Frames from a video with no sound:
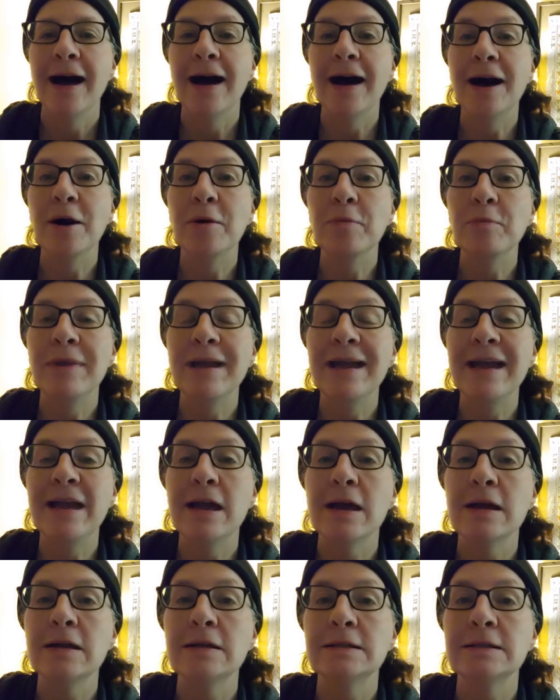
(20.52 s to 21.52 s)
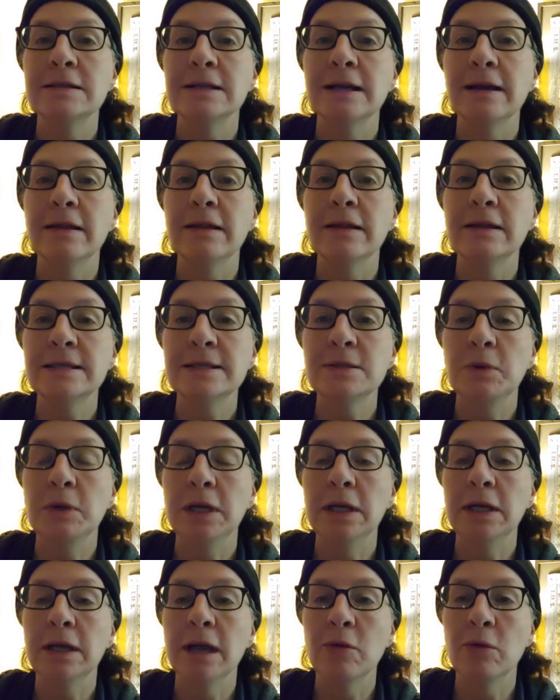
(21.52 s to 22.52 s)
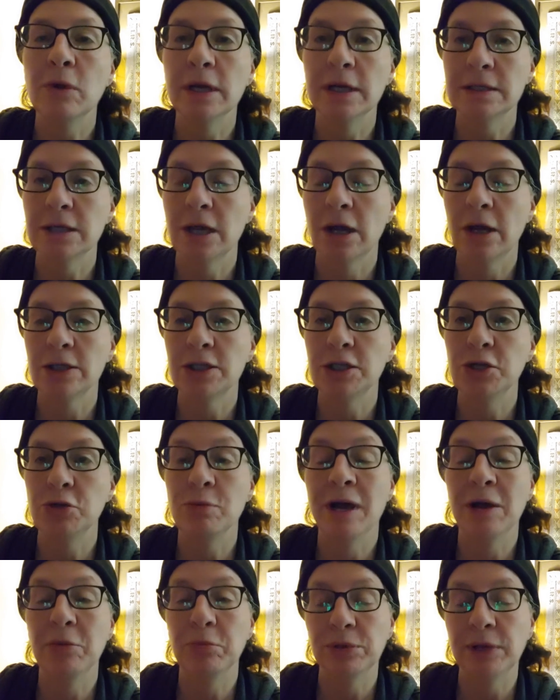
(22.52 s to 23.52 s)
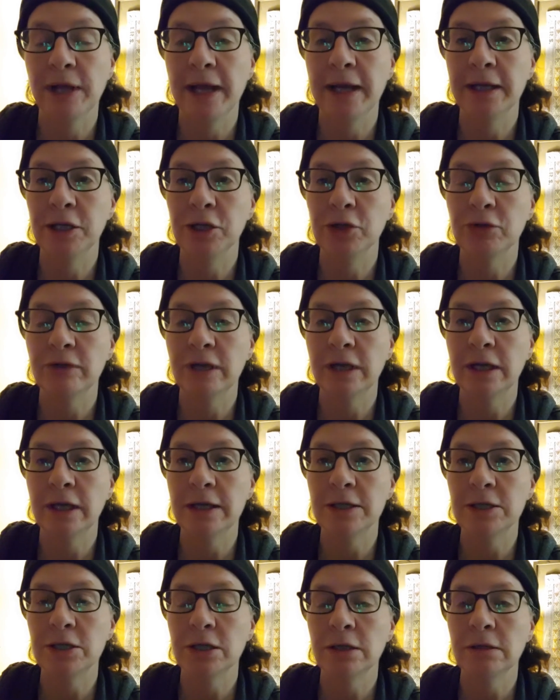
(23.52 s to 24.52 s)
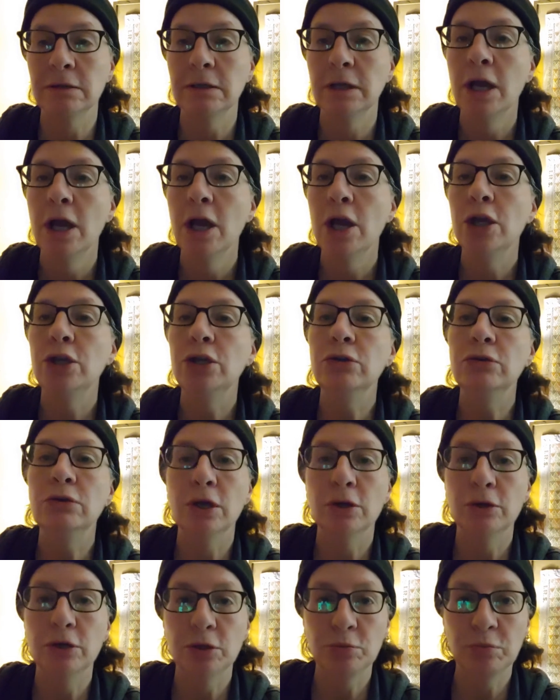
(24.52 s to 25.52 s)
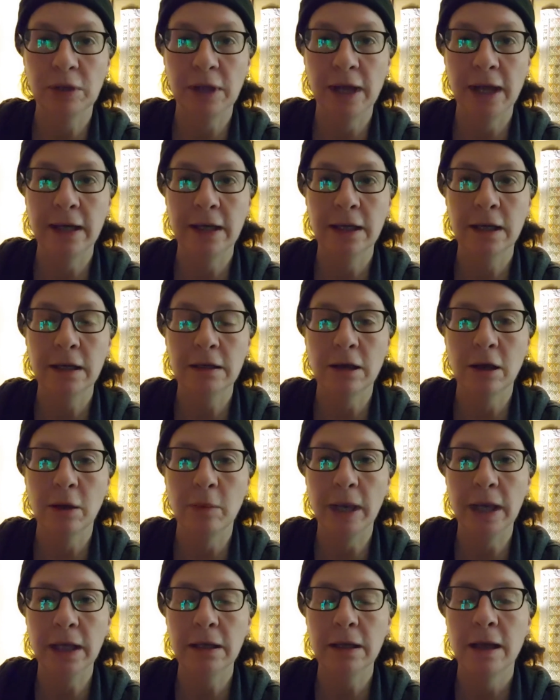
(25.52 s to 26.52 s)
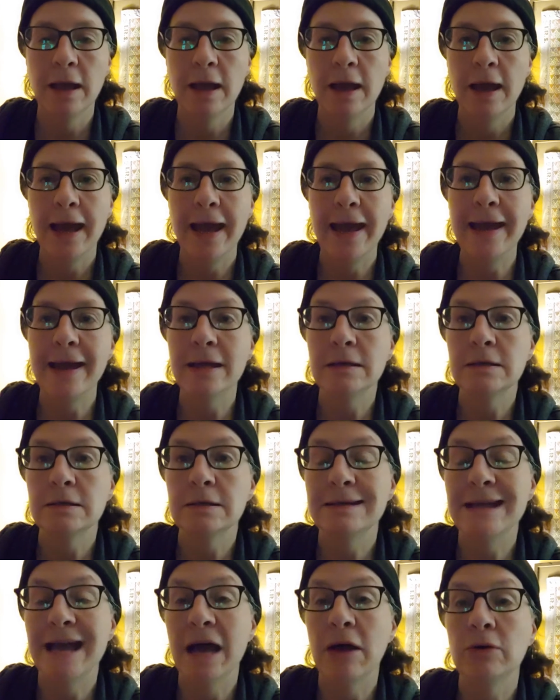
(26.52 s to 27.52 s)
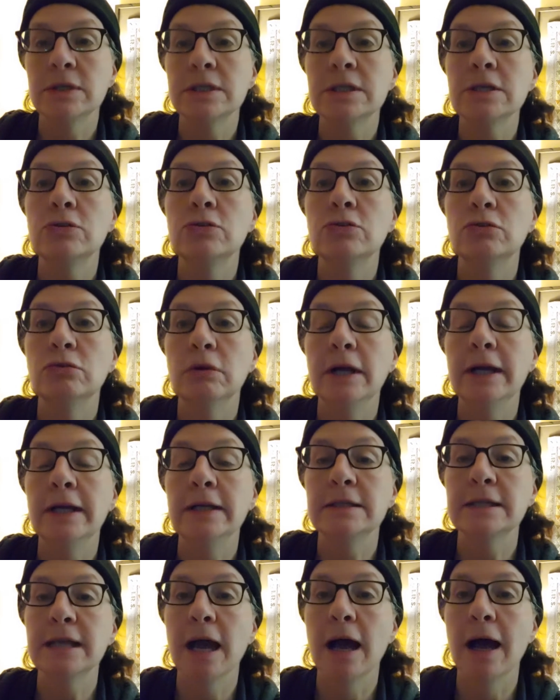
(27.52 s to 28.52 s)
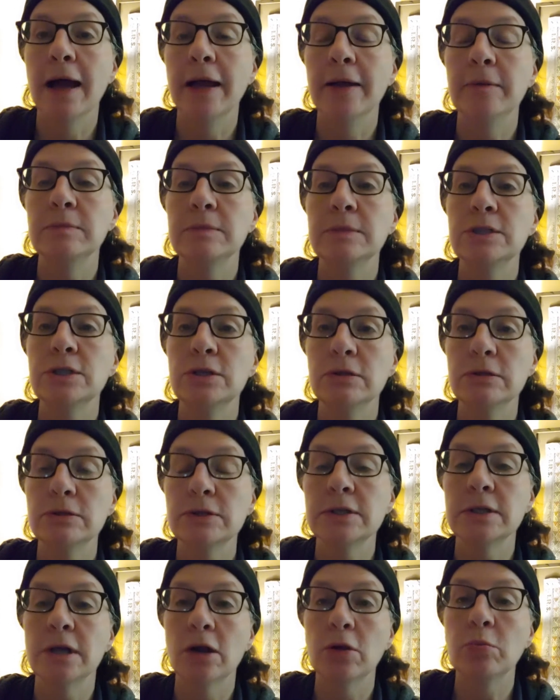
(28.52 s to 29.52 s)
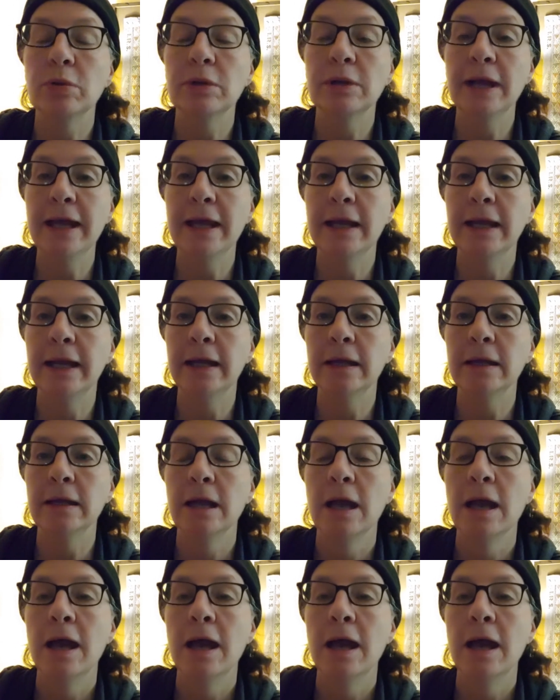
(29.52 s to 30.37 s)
This week I want to talk to you about planning your vacation. You know you're planning on coming, and now is a great time to start planning.